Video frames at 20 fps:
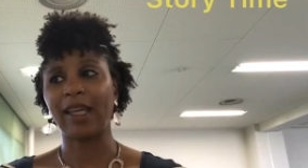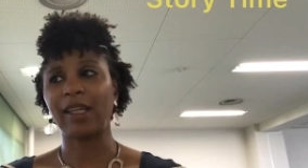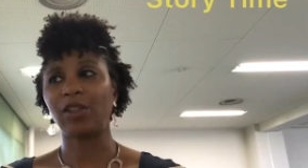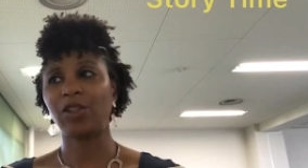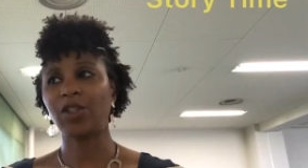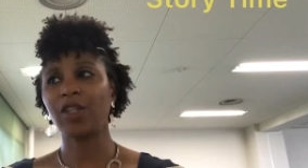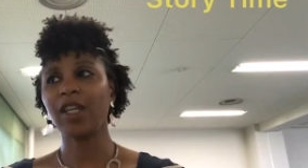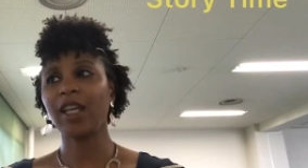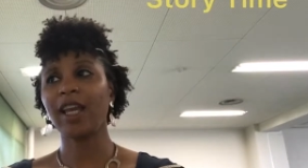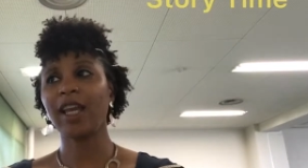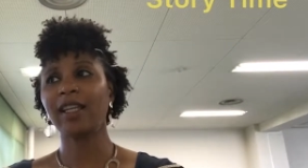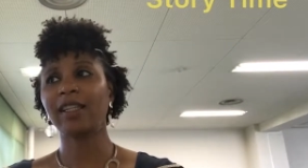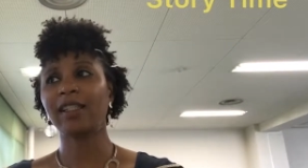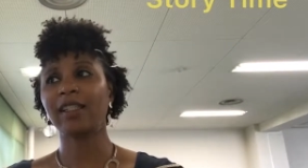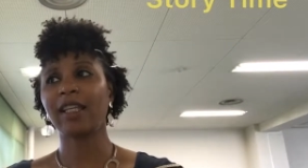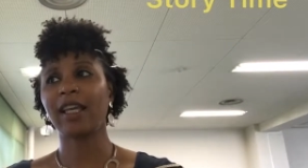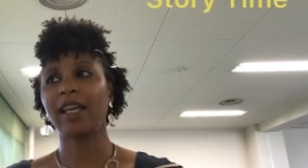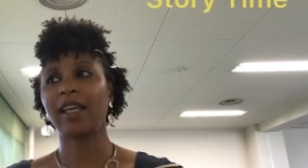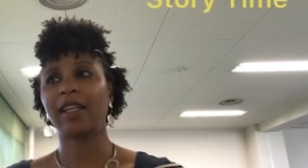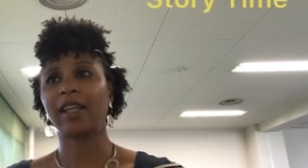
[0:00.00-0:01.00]
And she had
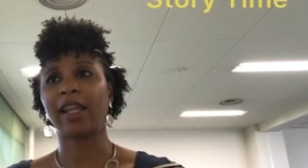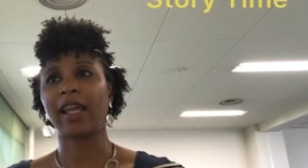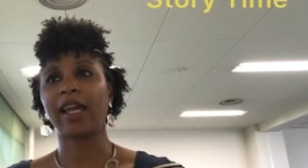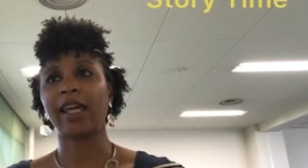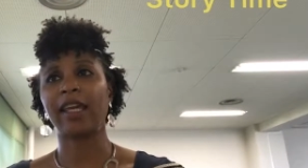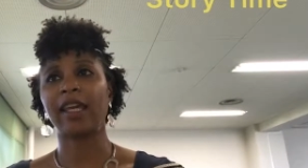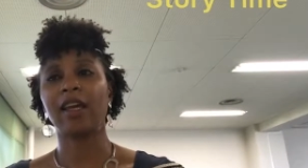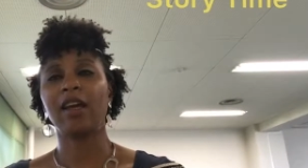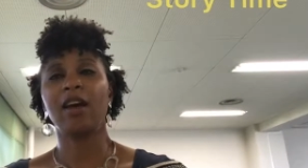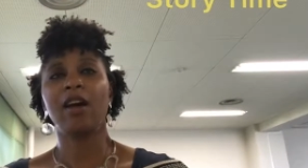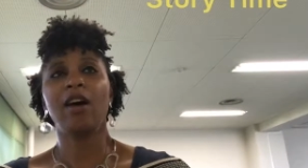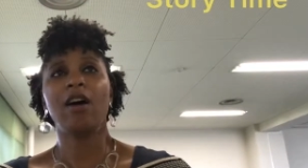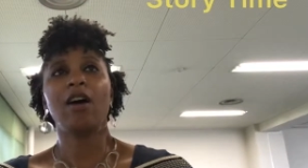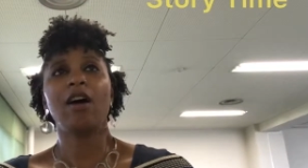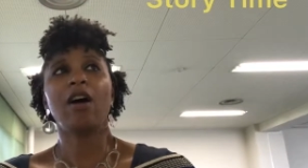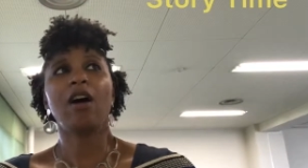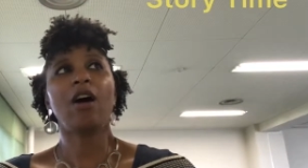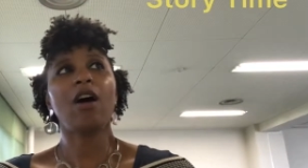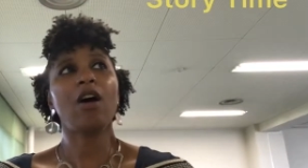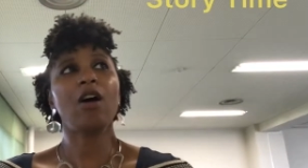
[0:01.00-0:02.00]
said, like,
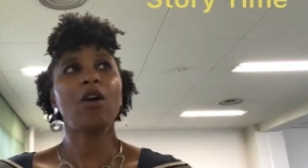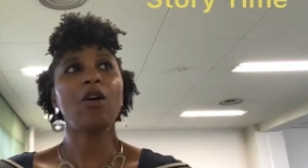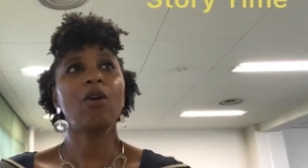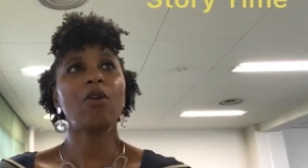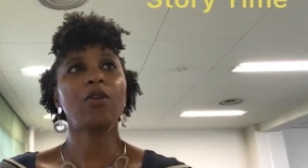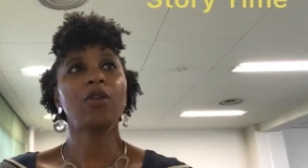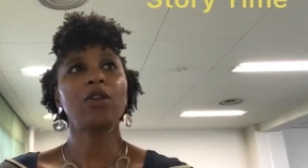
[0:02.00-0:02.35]
oh,